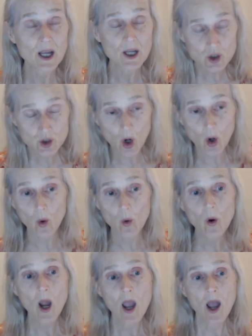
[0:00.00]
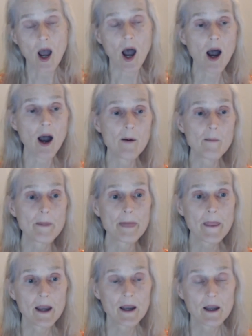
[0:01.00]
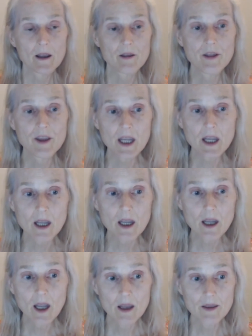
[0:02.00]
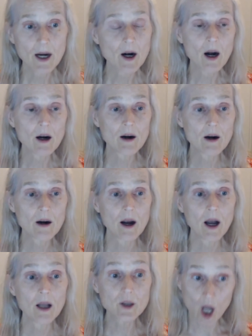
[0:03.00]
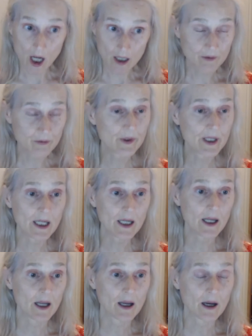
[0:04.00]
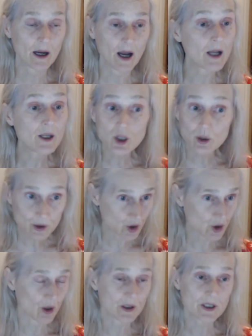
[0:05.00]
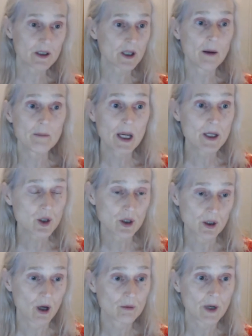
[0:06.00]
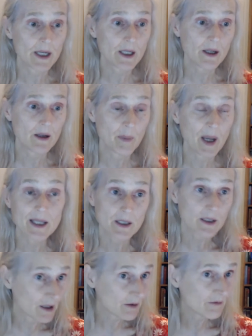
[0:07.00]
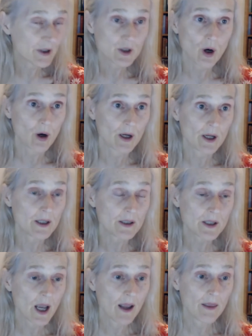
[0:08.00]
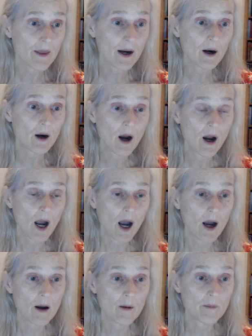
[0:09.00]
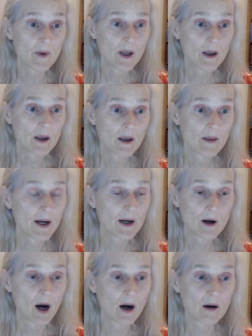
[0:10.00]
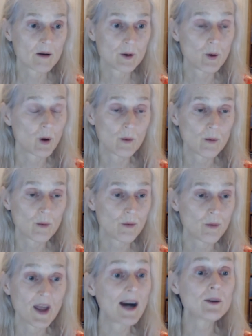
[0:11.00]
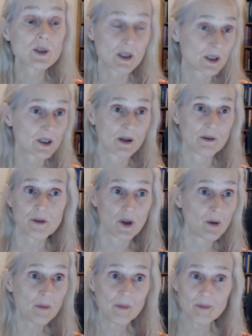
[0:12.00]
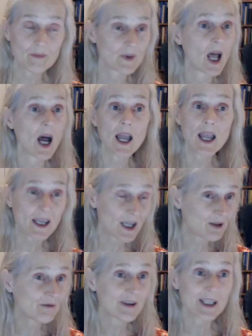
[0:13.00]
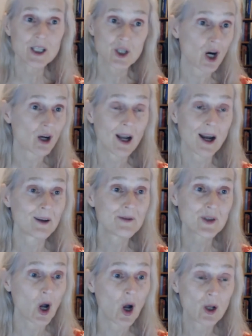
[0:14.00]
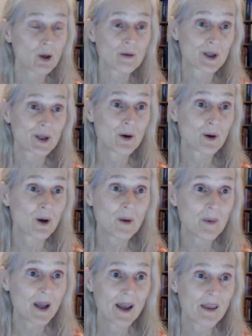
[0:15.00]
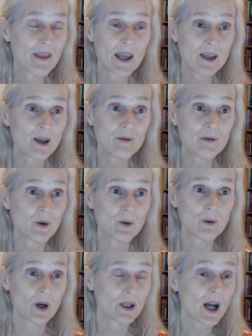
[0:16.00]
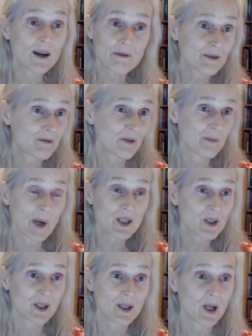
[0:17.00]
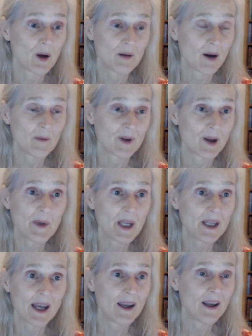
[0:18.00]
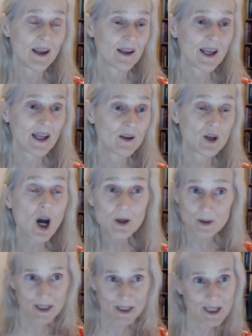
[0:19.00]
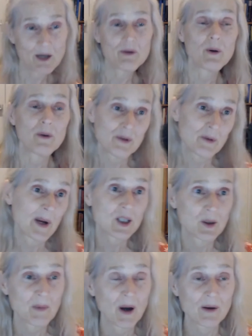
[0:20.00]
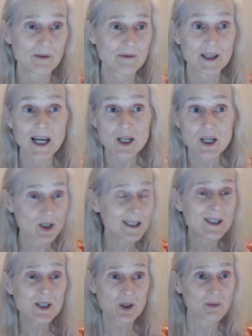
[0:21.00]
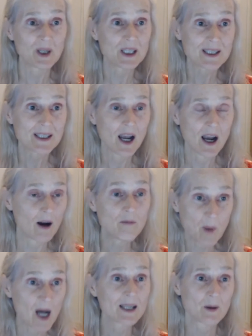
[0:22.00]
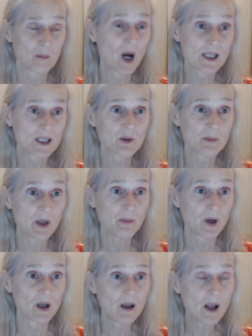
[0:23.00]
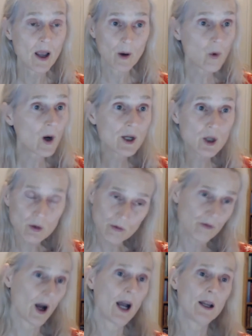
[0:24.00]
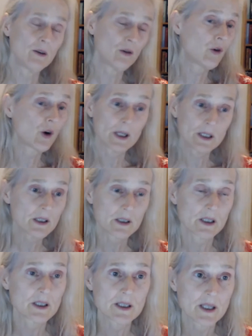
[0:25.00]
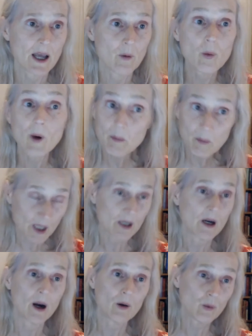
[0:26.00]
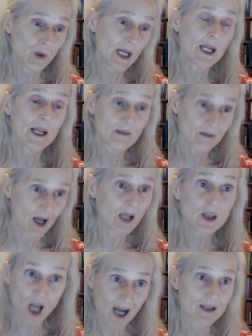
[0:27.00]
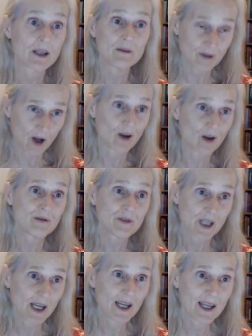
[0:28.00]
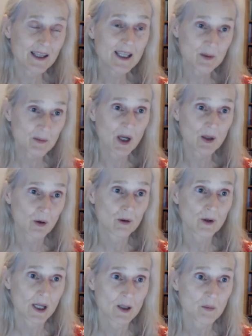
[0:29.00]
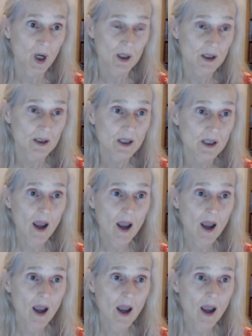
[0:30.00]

So um, the there are a lot of really unused sources. I mentioned already peasant inventories. There um, there are you know thousands of them lying in village archives all over Europe. They give you a lot of information. Uh, I mean, they they not only give you information about financial instruments of modest people, where you find, for instance, that women are really a lot involved in these microcredit markets.